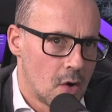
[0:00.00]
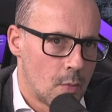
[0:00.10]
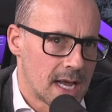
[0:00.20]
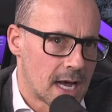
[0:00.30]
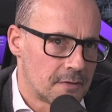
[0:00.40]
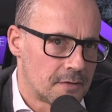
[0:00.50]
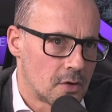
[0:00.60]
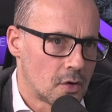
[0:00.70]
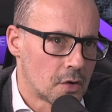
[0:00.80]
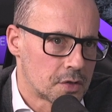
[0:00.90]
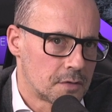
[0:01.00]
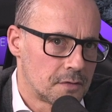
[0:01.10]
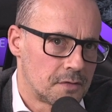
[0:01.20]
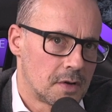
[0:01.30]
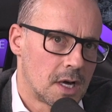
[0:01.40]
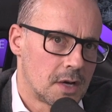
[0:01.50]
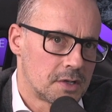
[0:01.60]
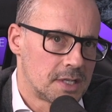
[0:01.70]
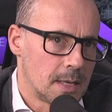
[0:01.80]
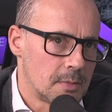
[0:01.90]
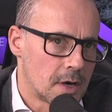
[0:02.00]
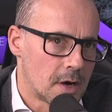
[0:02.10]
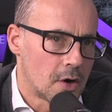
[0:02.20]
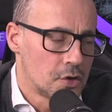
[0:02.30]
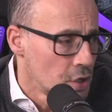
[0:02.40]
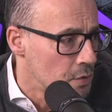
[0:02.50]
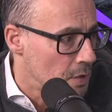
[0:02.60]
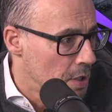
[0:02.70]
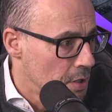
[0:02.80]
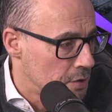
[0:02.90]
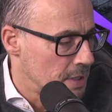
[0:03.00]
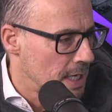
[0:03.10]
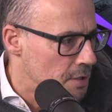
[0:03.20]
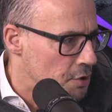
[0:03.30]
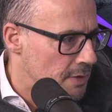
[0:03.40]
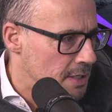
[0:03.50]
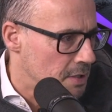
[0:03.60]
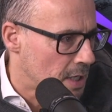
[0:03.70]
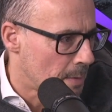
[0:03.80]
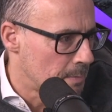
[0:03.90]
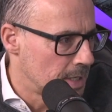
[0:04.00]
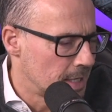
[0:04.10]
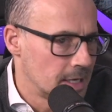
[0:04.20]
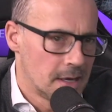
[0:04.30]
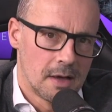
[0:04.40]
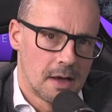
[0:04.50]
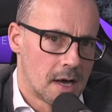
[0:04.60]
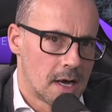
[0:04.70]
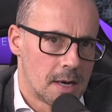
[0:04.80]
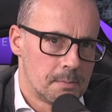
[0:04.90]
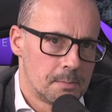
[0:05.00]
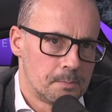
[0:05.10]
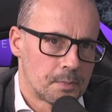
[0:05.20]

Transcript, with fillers: We have lots of uh, the team that are new to the industry, to the company, um,